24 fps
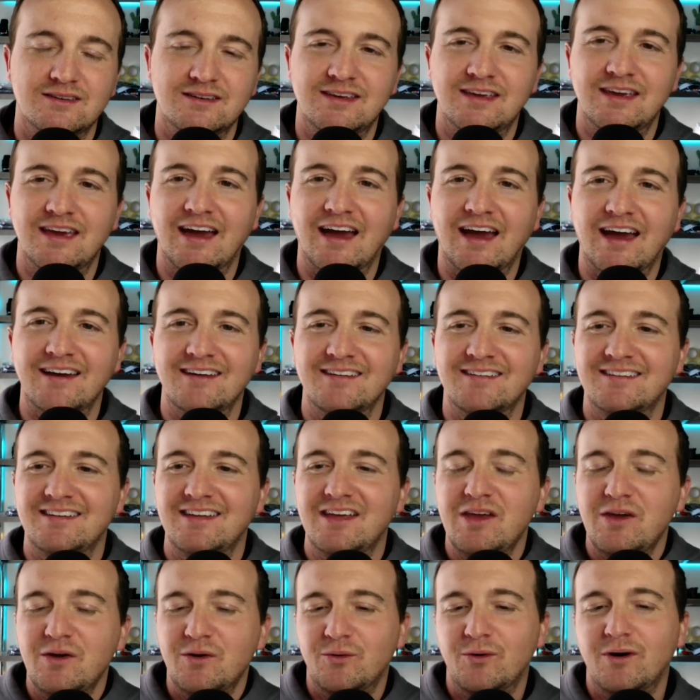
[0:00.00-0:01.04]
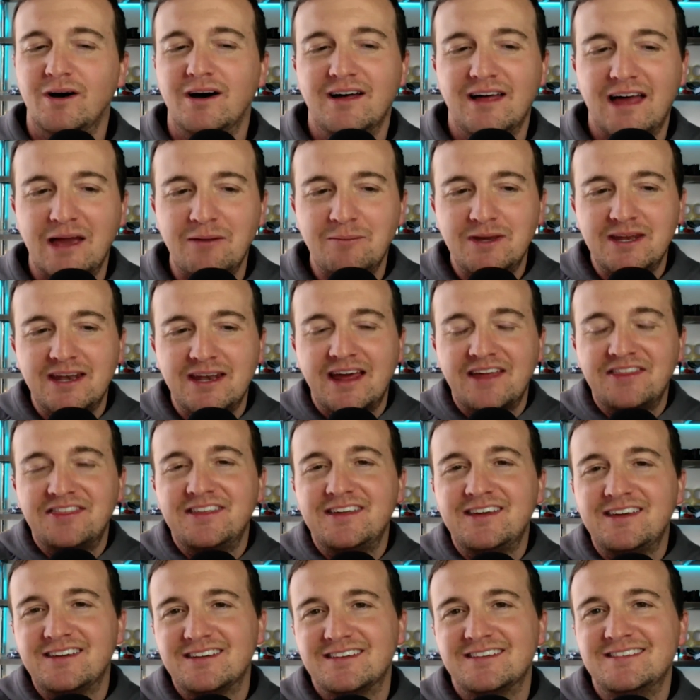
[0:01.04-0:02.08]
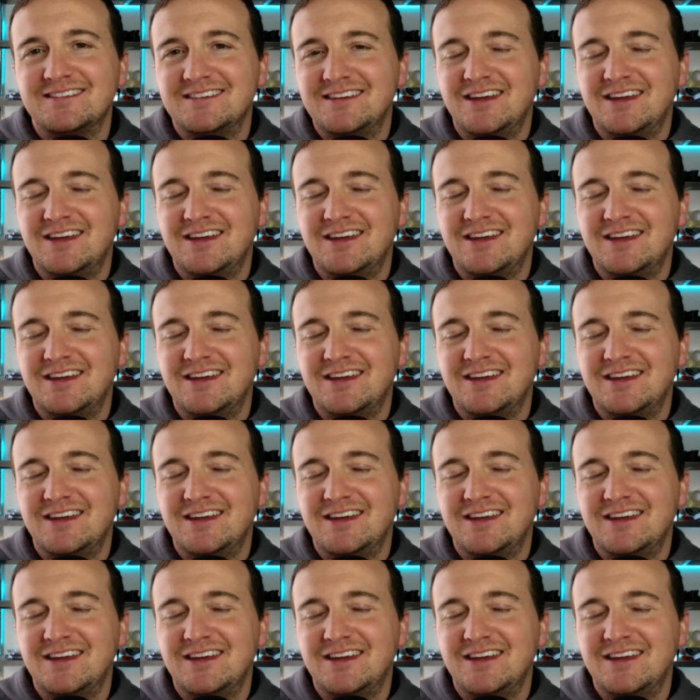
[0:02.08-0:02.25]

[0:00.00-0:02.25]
Yeah. Well, I mean, I think,